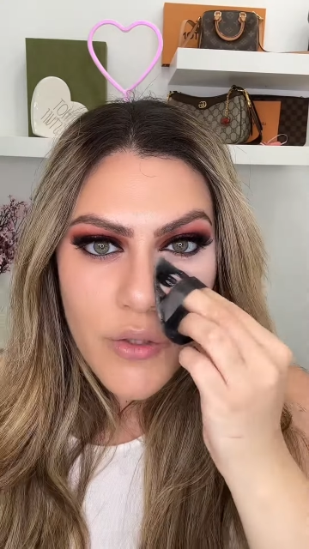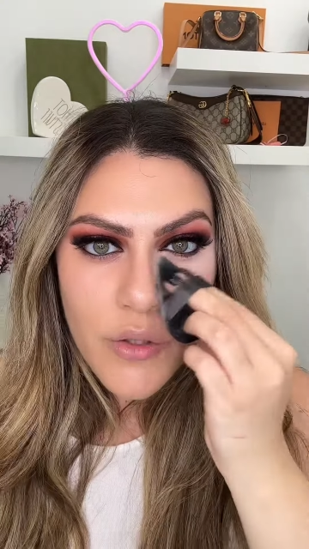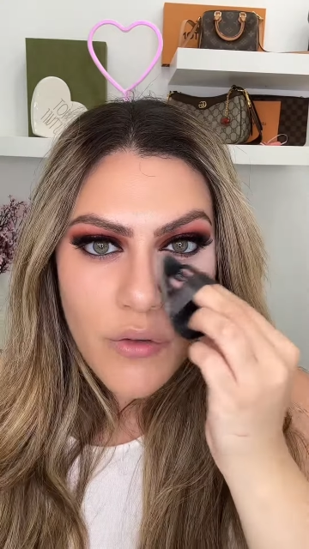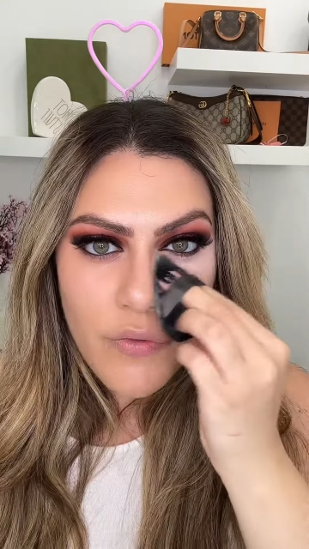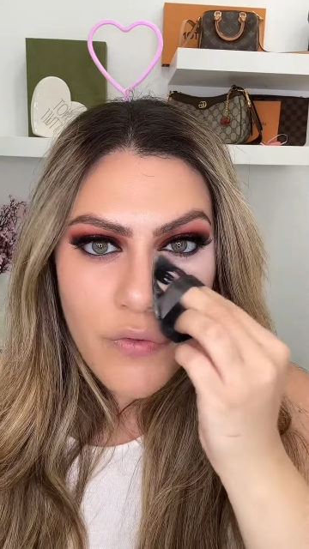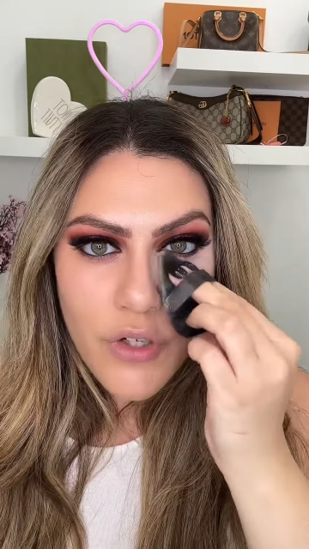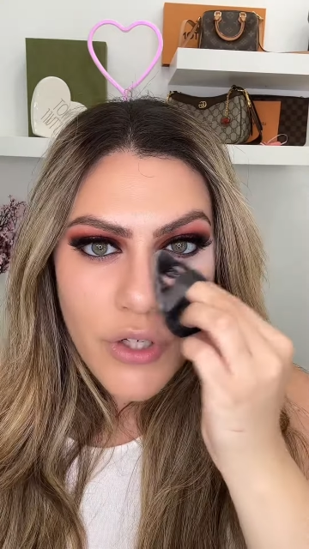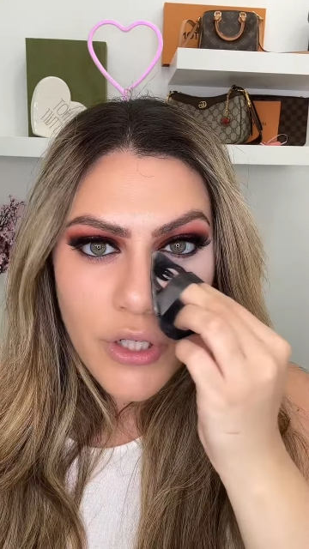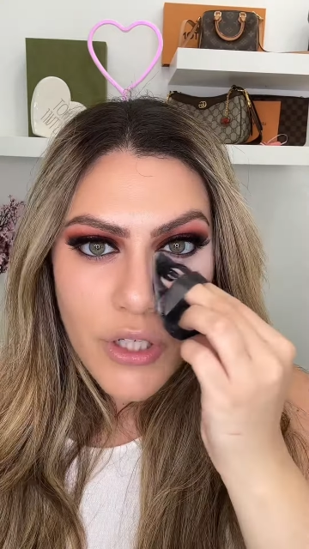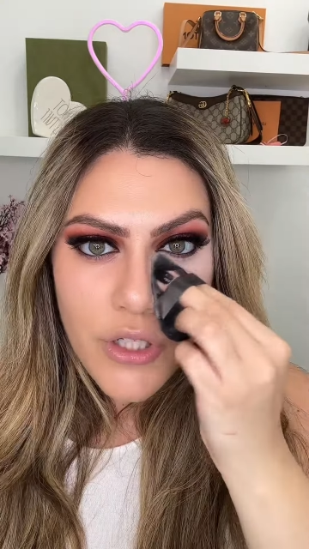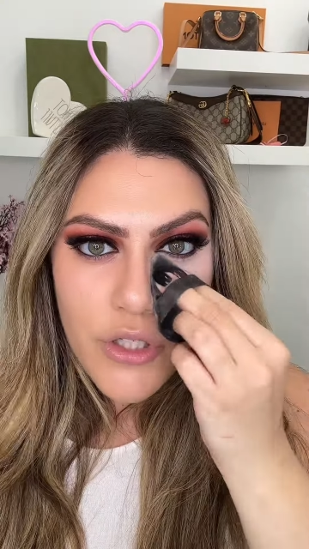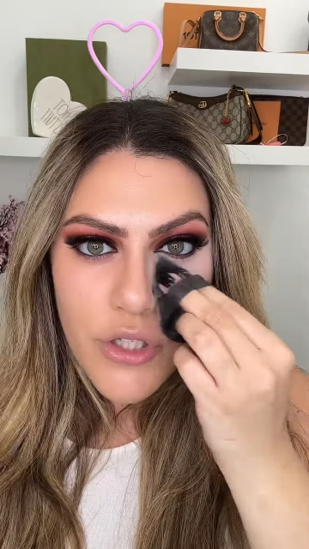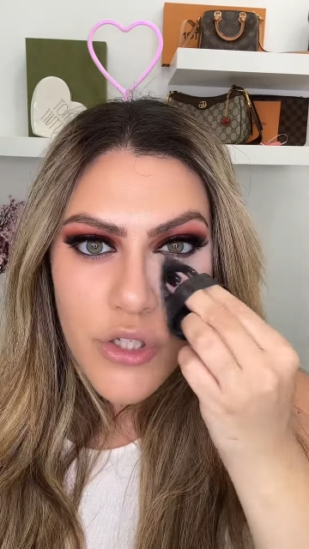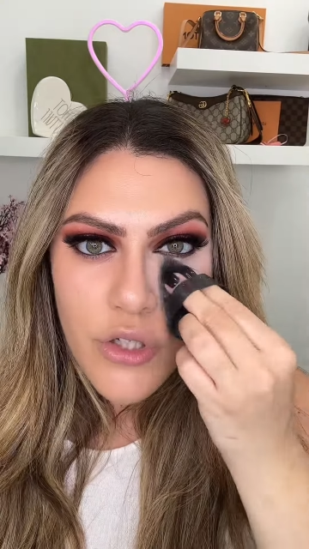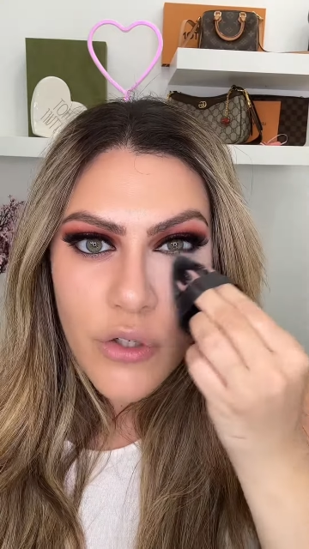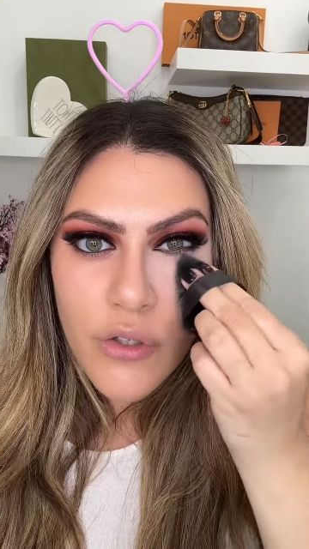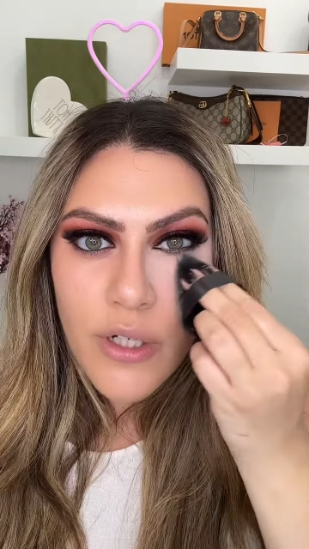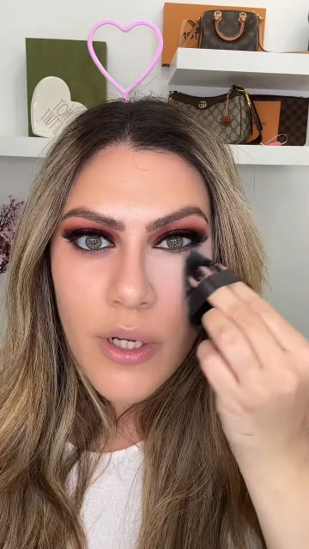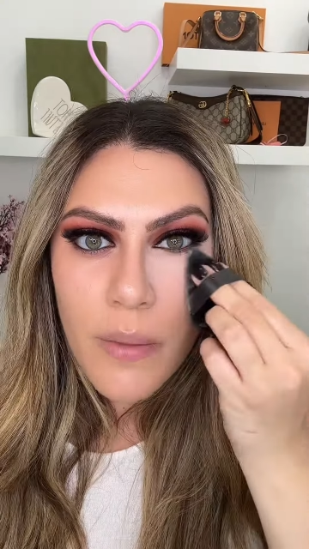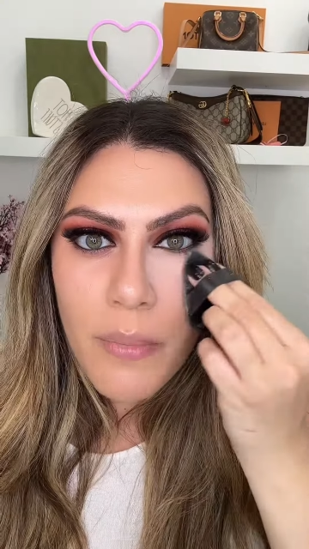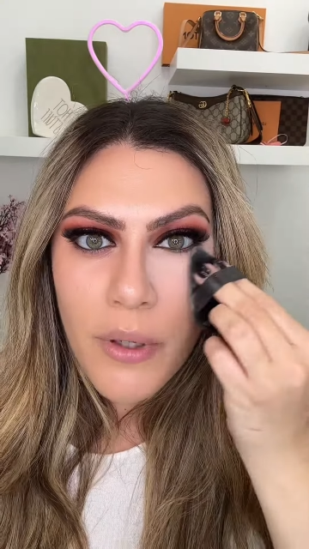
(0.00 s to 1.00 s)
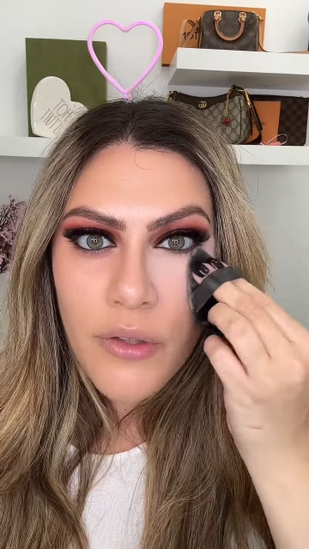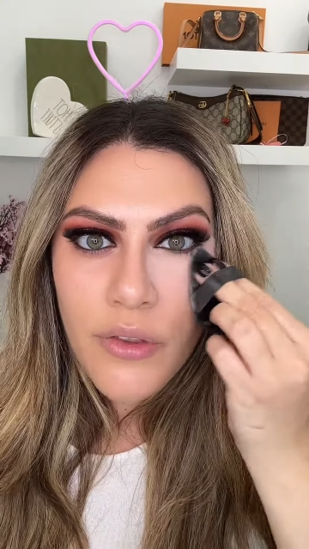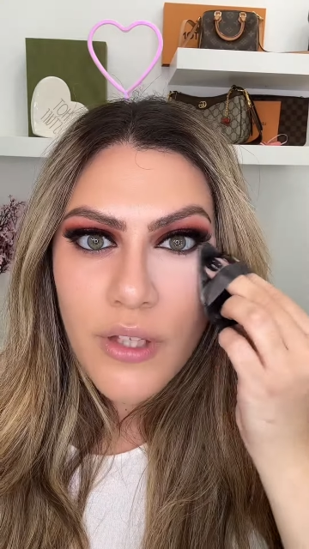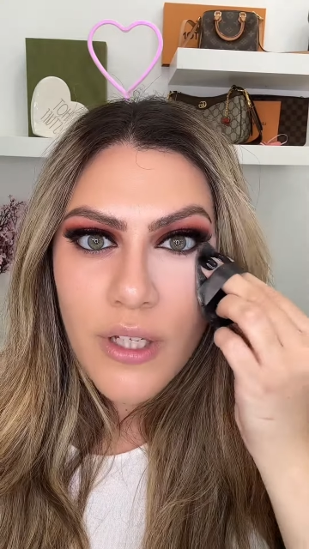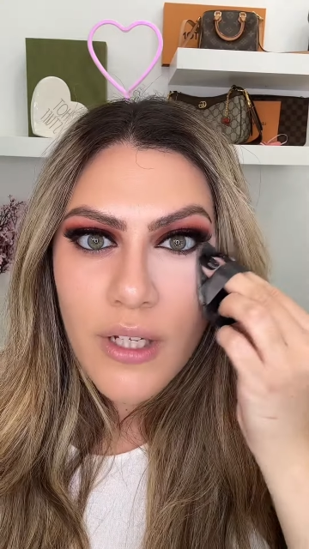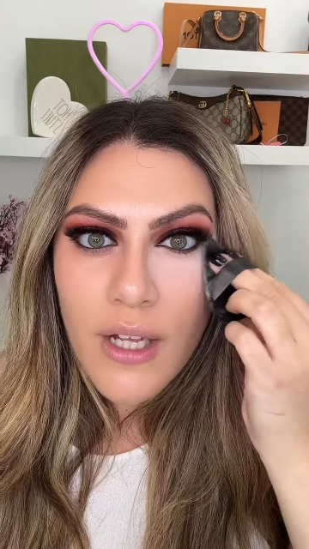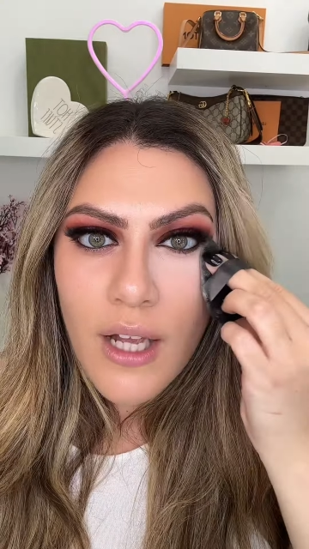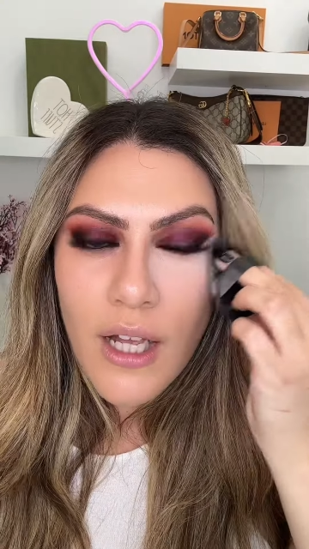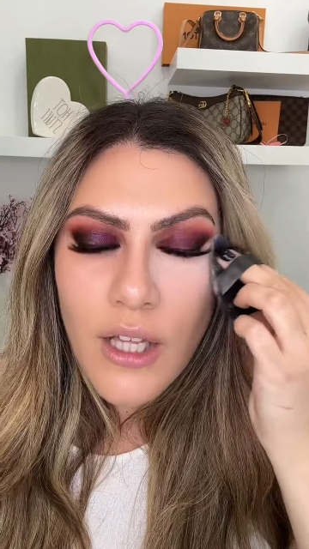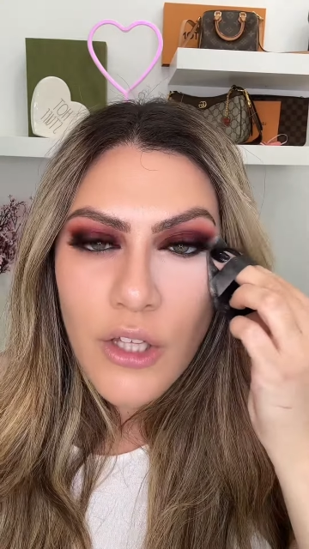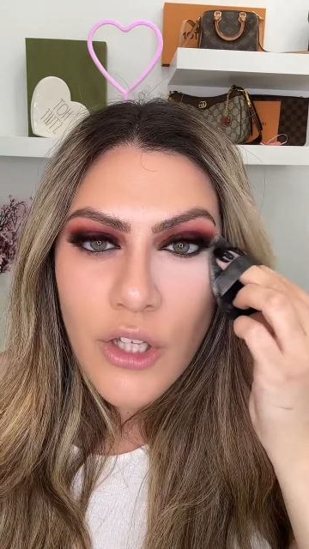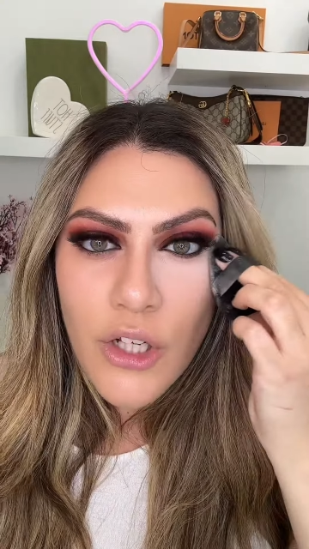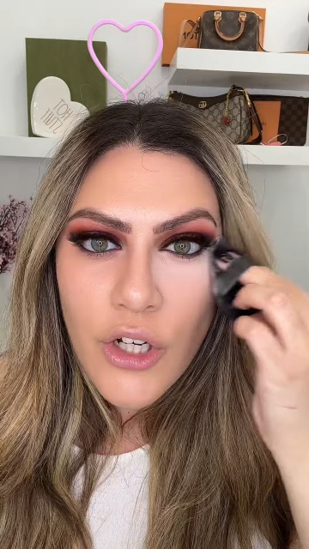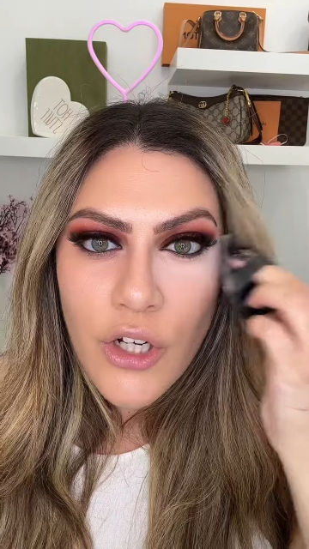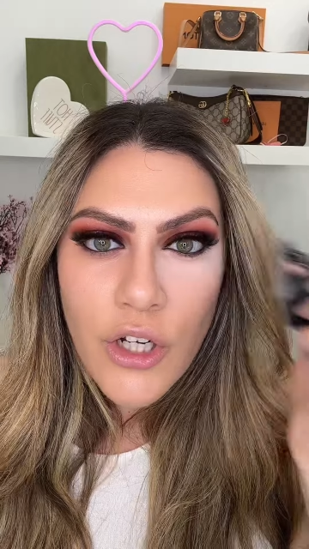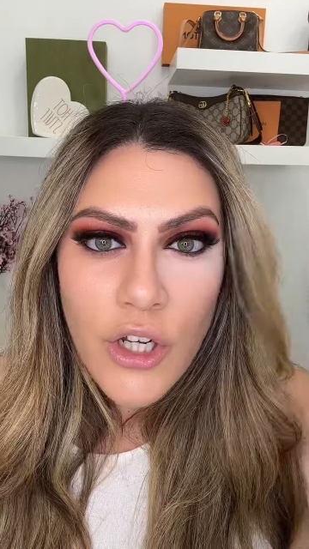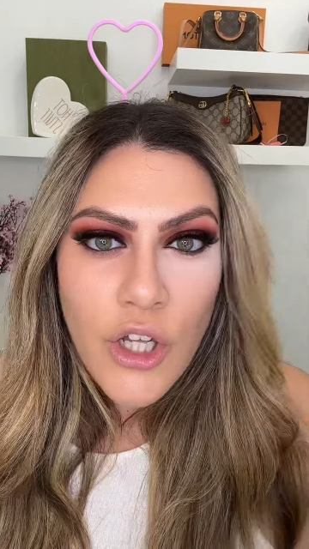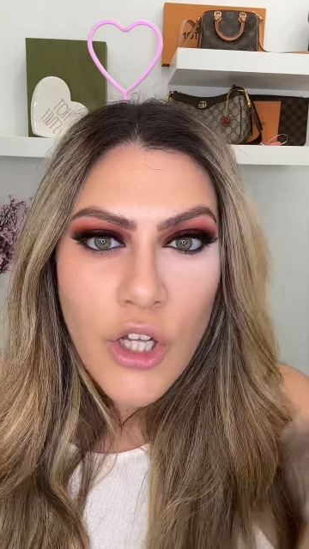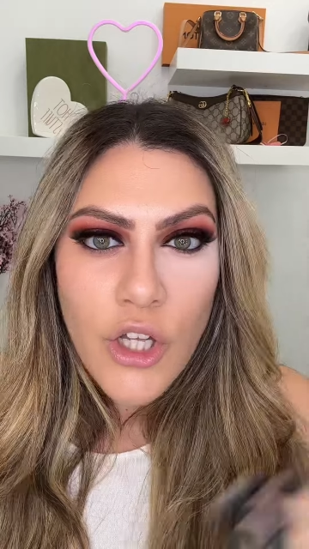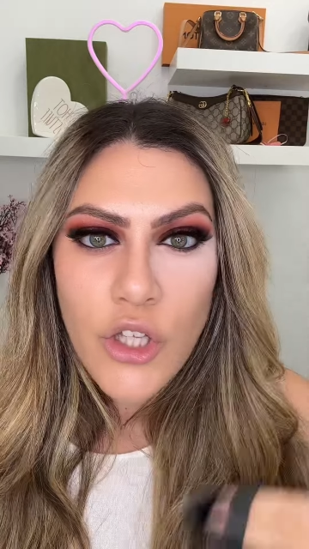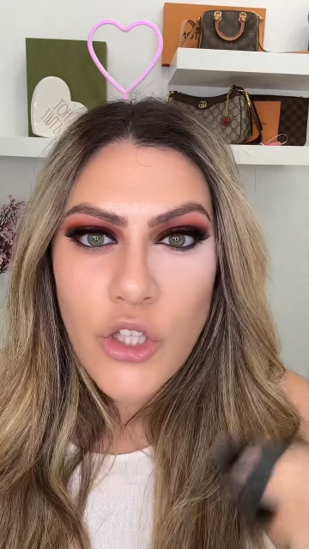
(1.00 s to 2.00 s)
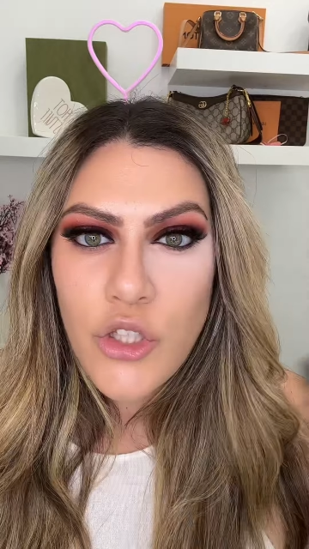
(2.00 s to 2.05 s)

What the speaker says: So if you're concerned about the color,